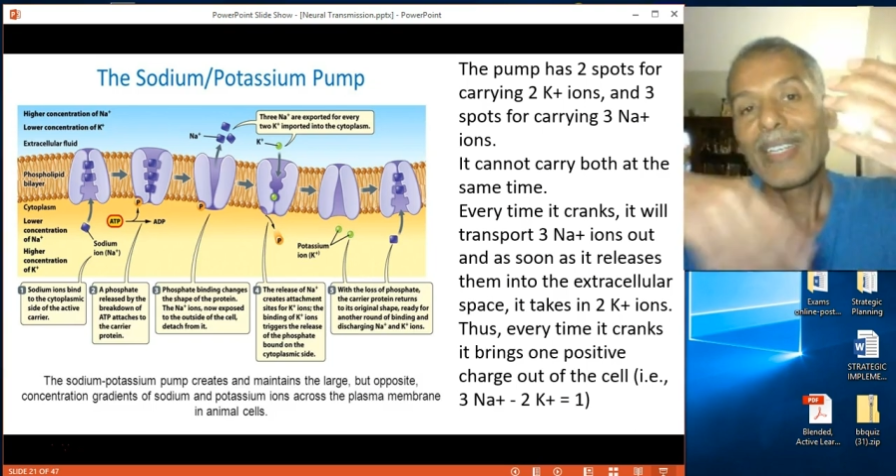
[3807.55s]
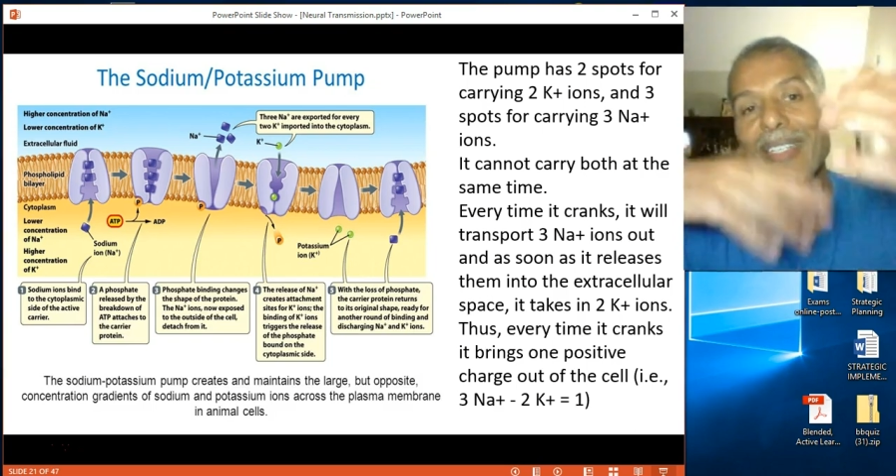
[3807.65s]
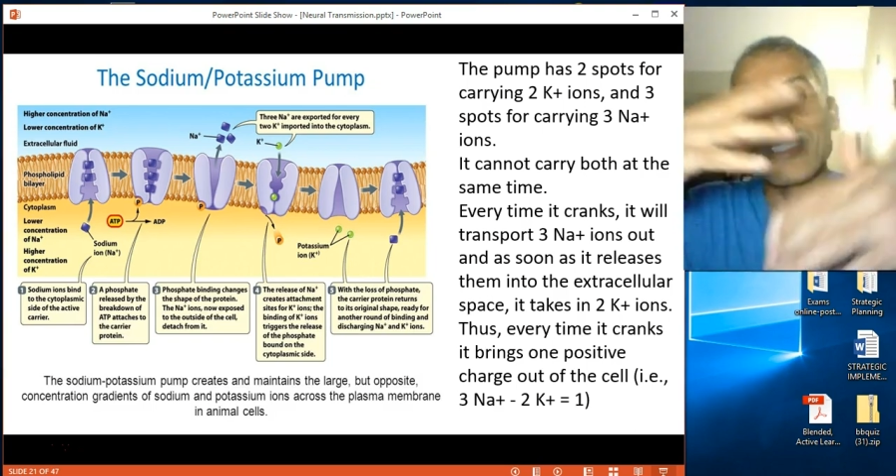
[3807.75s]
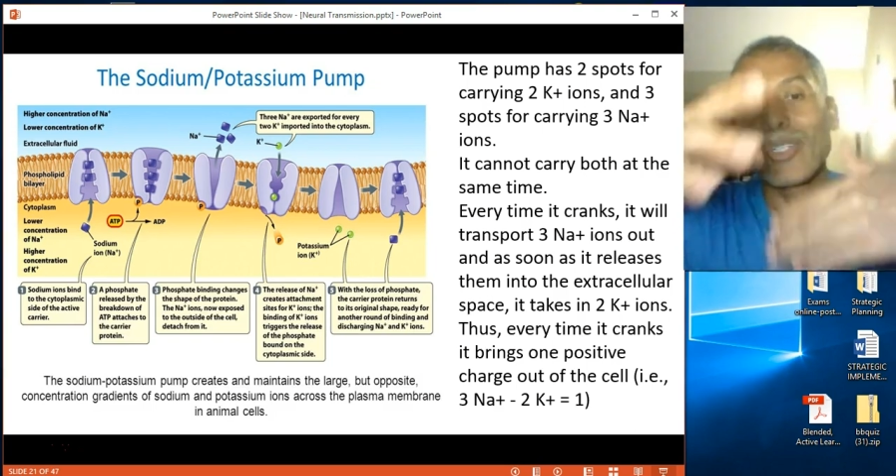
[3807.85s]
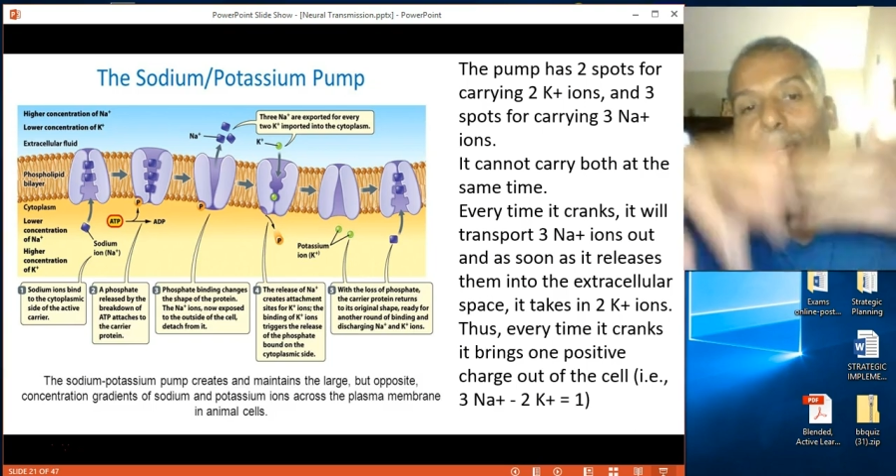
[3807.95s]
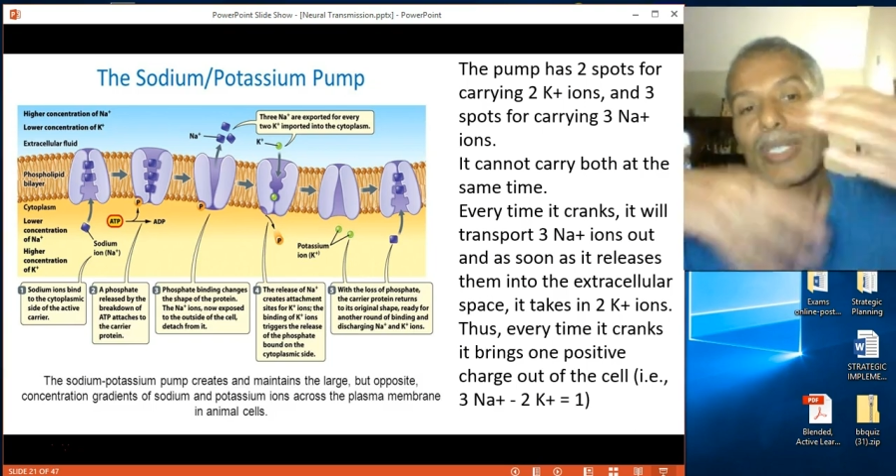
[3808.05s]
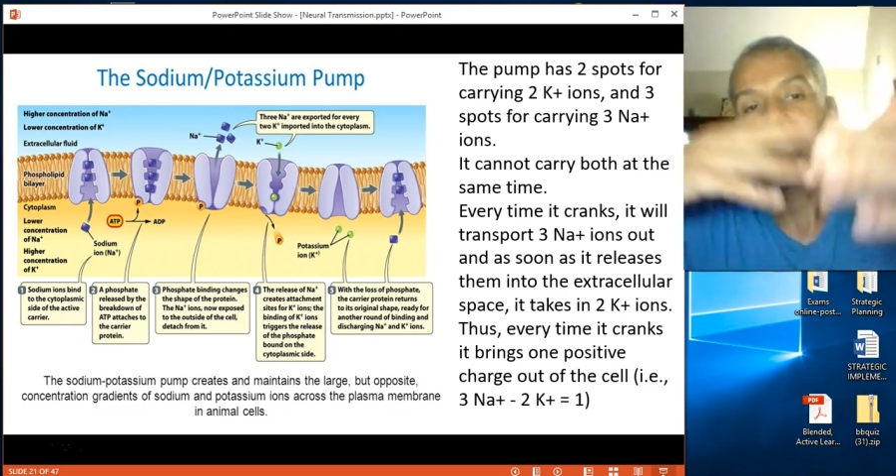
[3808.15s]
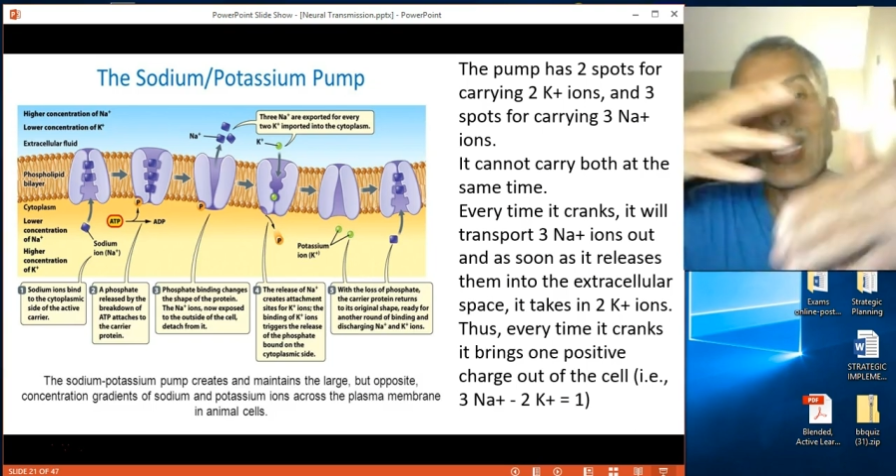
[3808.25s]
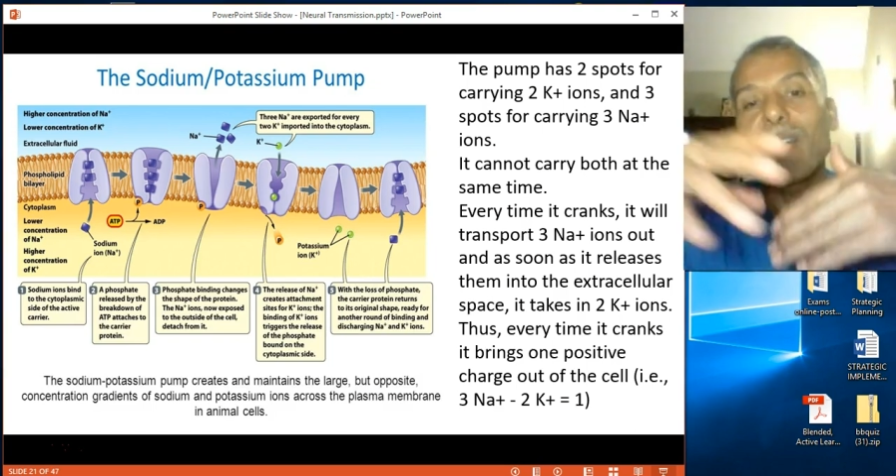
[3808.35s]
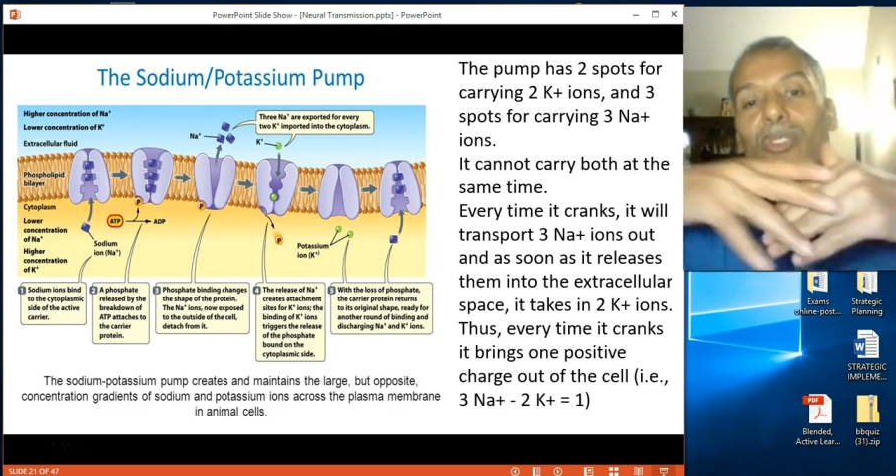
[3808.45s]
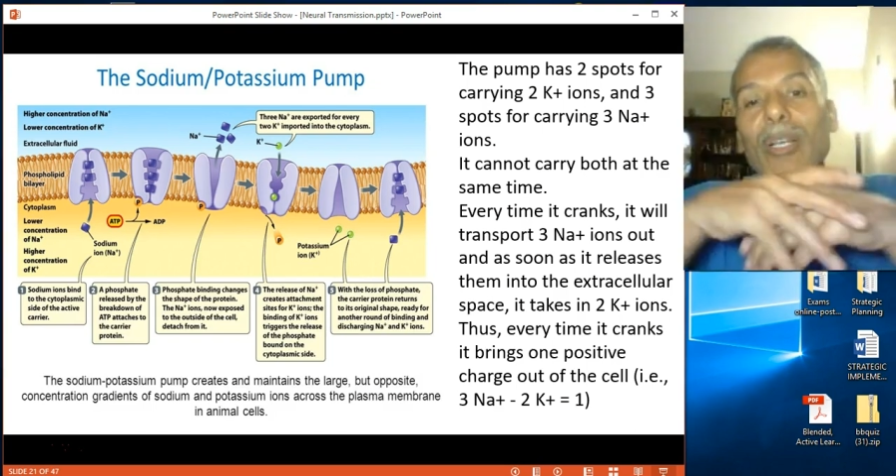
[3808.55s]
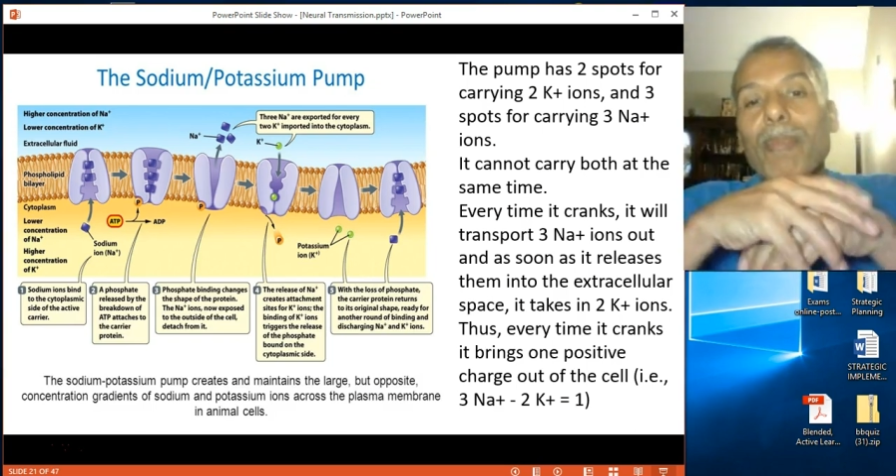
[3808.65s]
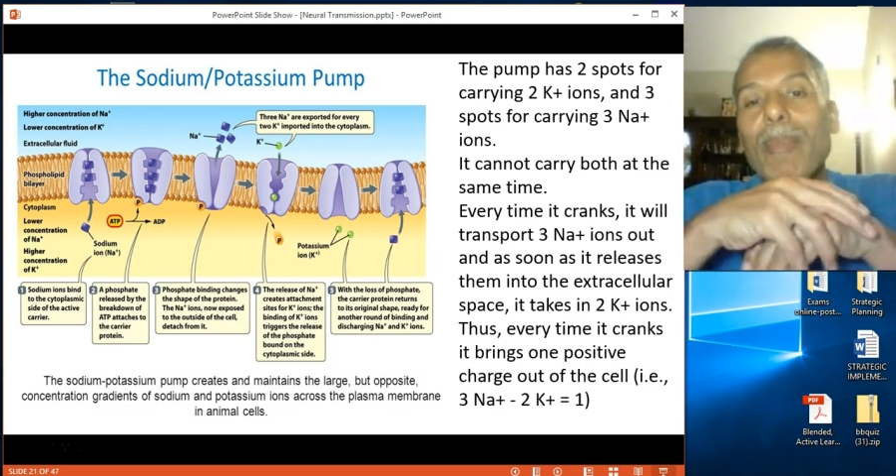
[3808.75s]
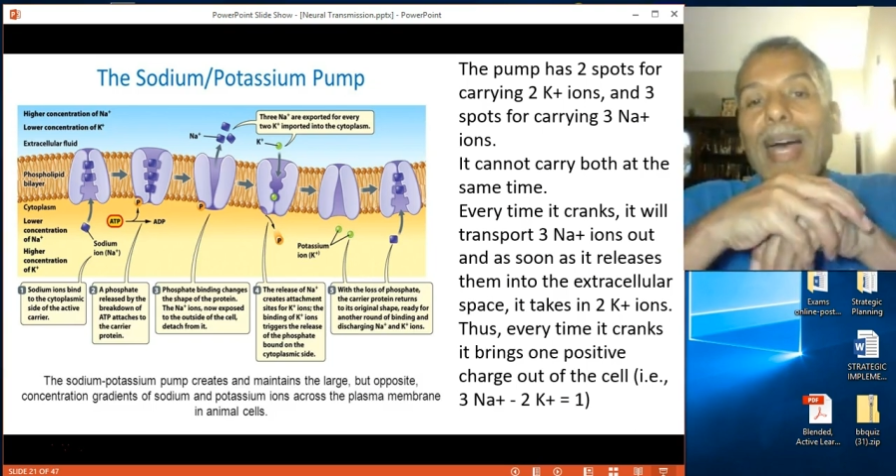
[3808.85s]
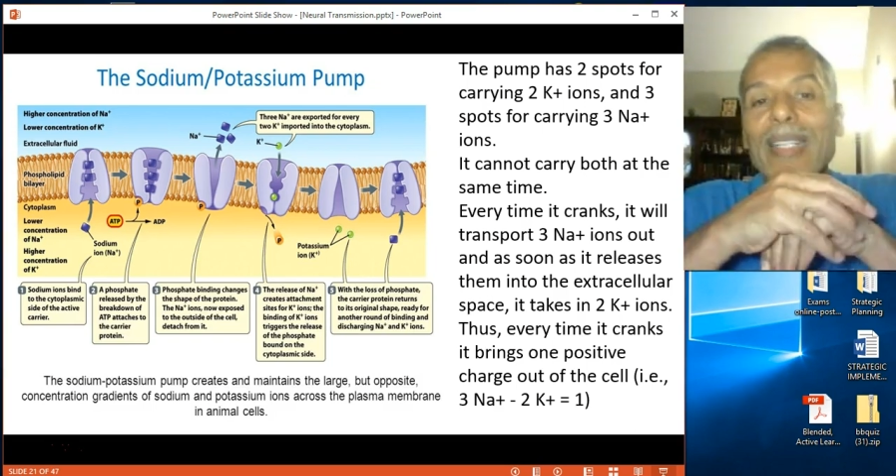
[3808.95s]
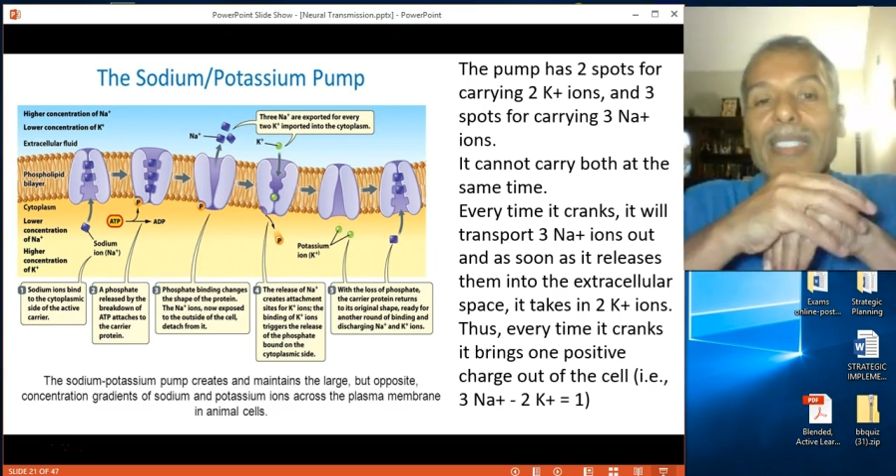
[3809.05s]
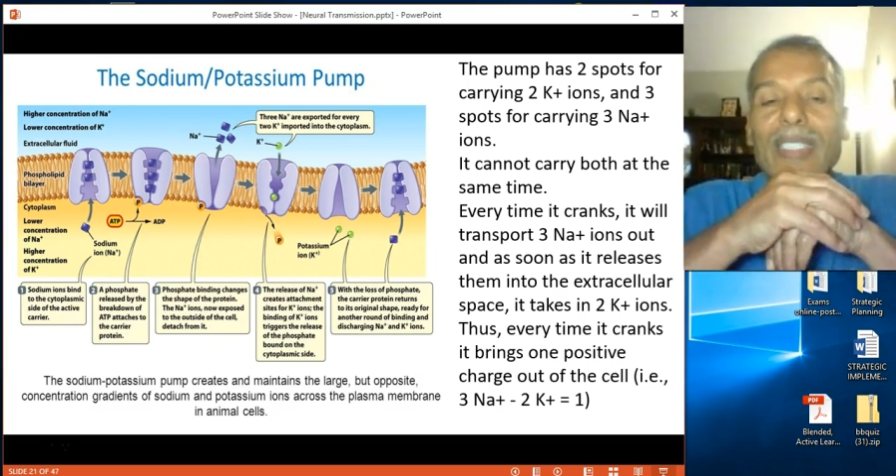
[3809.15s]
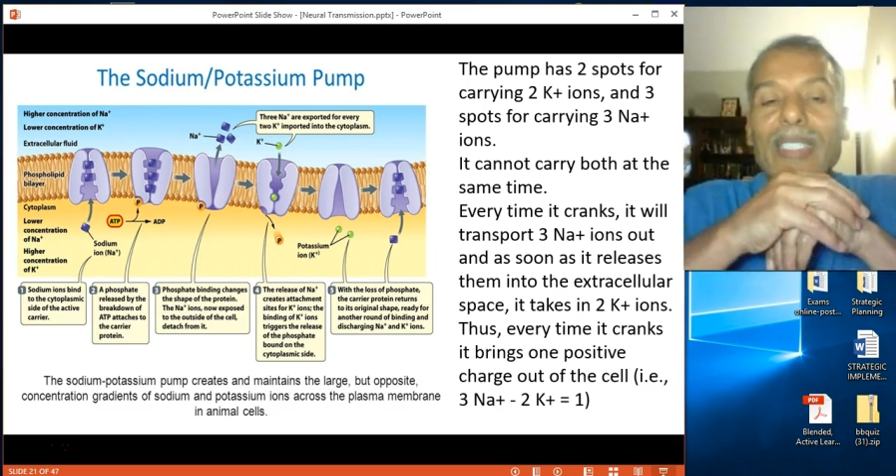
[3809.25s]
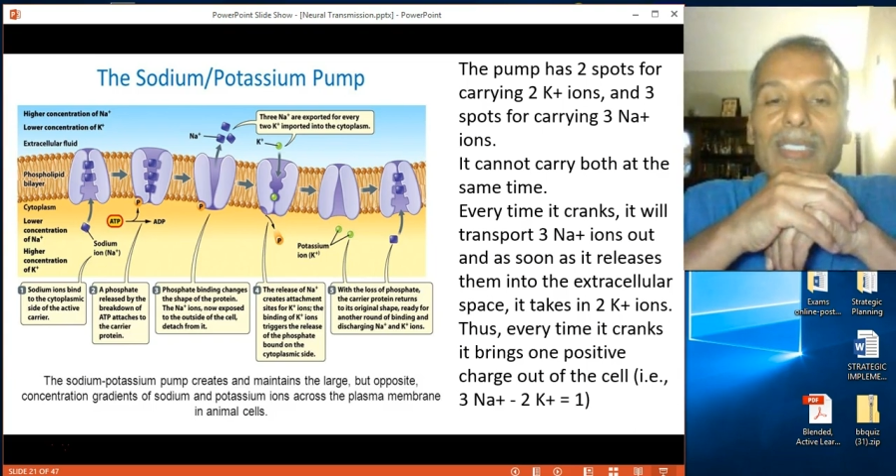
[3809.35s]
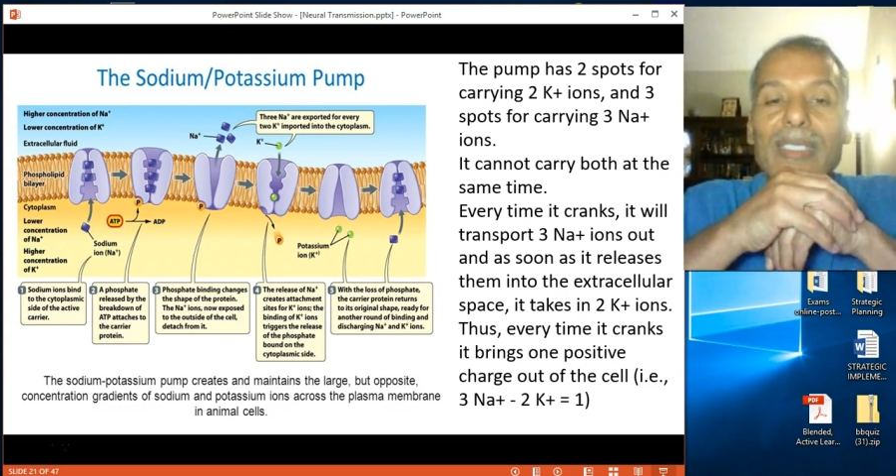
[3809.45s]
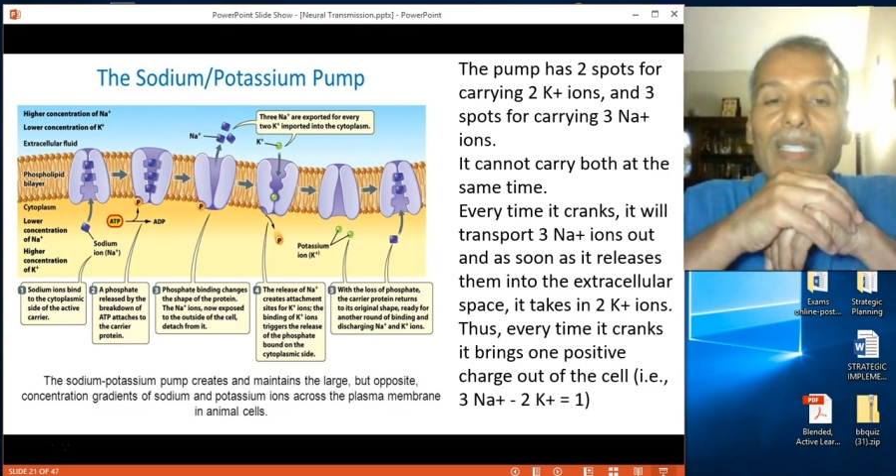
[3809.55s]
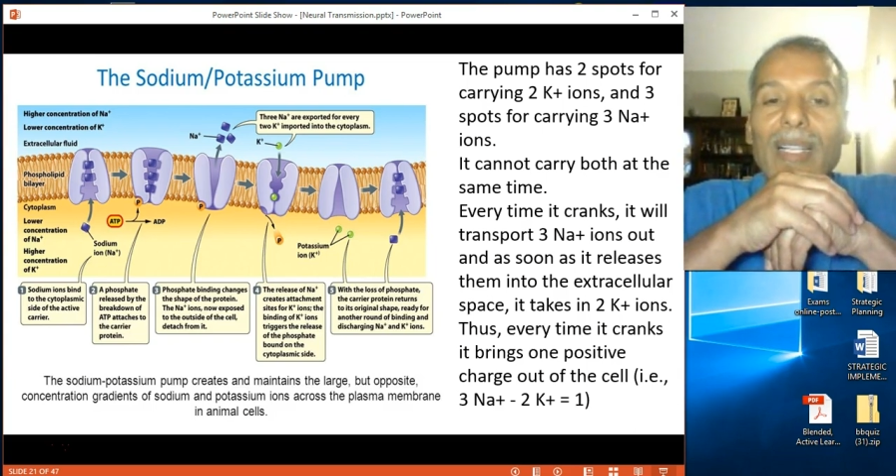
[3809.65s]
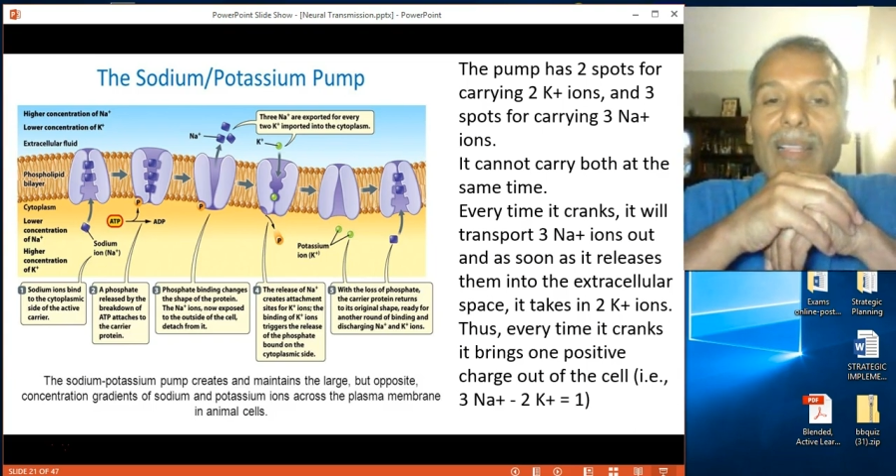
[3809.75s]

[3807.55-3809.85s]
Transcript: So it counterbalances